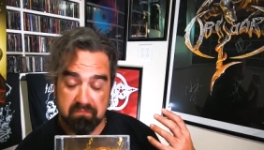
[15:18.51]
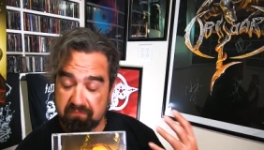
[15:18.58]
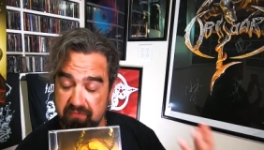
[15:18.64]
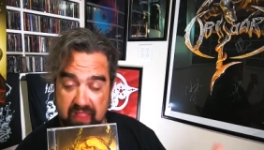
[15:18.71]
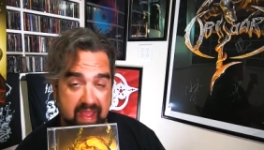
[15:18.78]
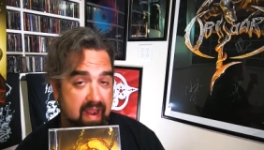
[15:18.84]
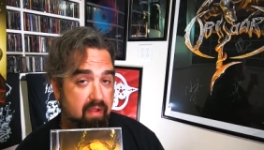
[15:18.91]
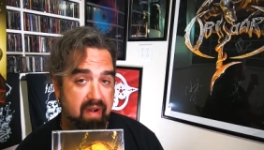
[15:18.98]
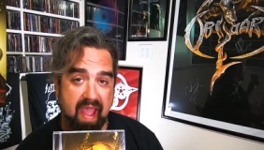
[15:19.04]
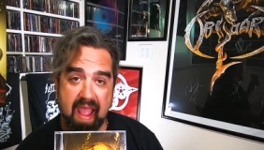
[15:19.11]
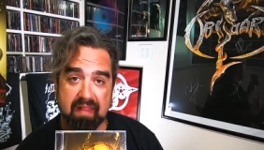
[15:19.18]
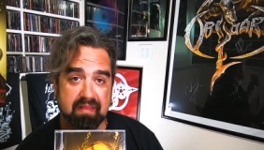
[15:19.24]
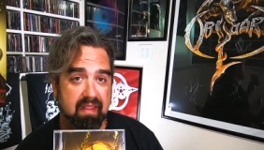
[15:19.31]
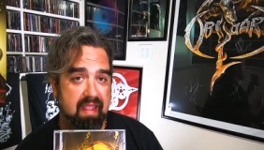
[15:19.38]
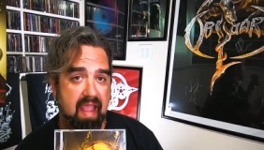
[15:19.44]
Flat out
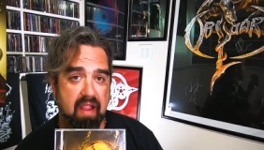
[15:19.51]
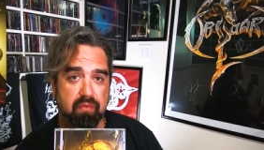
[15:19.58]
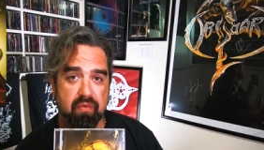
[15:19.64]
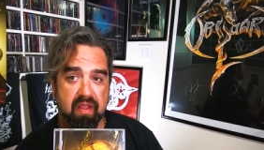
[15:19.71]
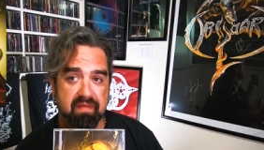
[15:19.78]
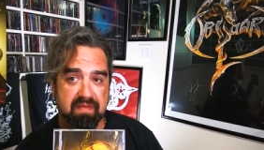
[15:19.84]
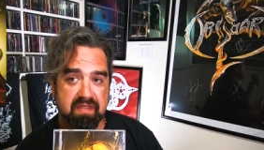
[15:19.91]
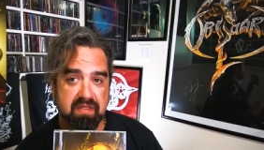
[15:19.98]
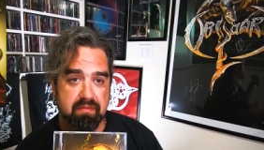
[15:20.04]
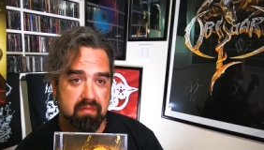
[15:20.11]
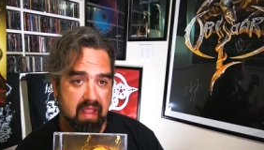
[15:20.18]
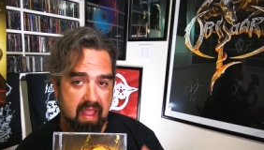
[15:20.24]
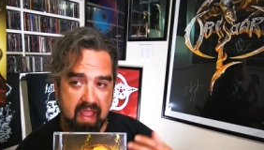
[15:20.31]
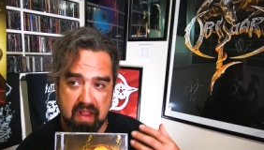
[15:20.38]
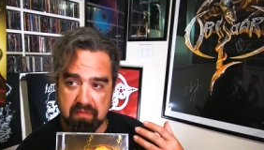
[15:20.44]
at the gate riffs,
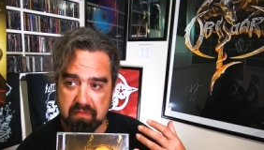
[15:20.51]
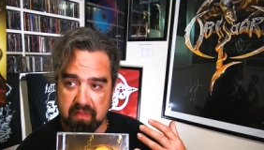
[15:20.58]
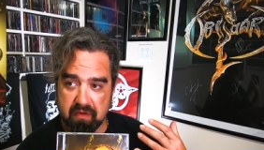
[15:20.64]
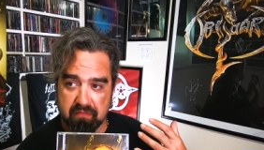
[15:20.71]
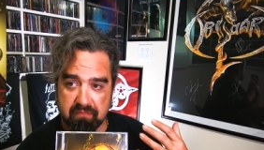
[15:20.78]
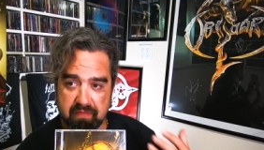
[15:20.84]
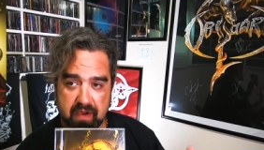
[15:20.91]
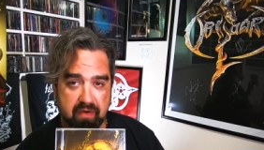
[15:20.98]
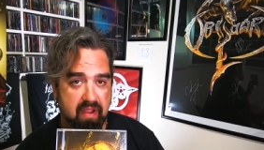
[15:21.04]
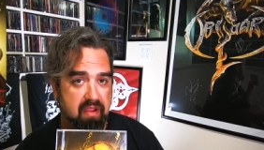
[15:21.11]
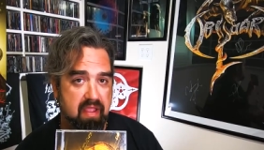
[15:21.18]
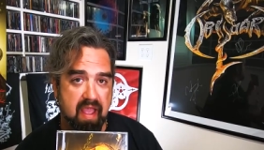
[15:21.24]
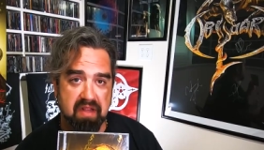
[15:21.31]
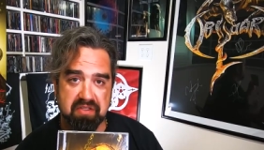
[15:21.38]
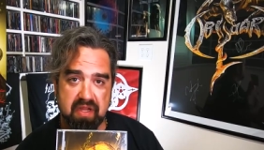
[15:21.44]
and they're very
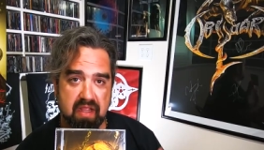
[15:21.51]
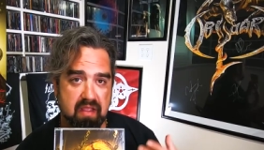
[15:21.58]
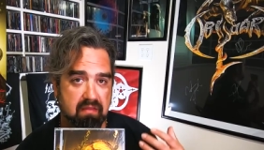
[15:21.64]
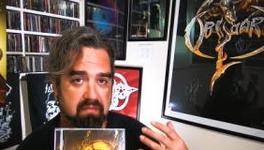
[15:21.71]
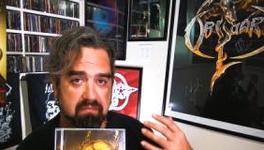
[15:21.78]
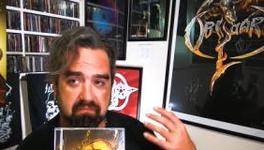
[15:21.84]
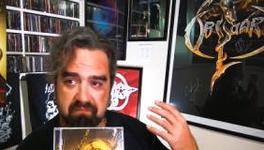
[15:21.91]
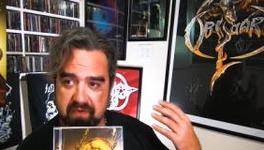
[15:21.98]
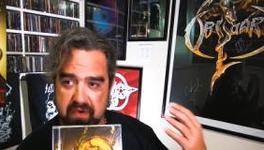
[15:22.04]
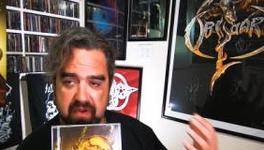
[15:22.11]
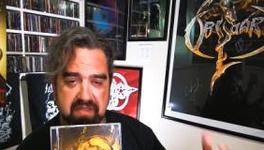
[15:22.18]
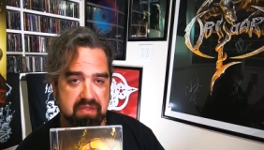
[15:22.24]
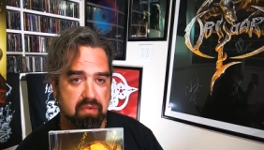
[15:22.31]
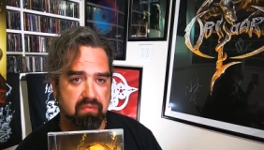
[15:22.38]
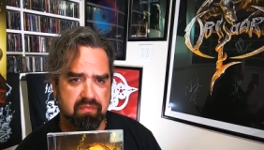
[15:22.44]
catchy, very
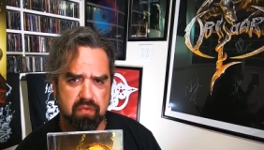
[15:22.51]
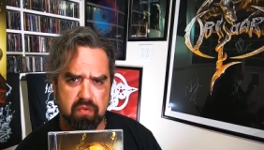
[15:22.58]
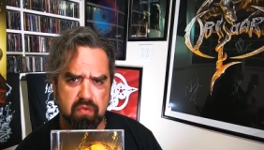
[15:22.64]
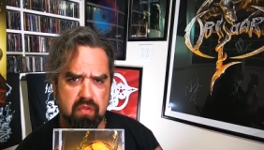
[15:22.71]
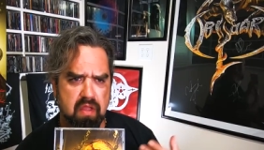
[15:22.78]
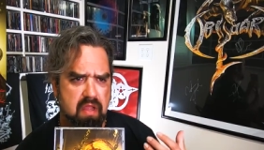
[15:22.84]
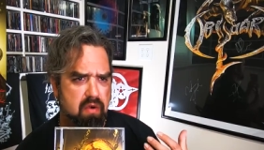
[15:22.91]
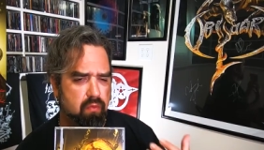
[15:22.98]
tuneful,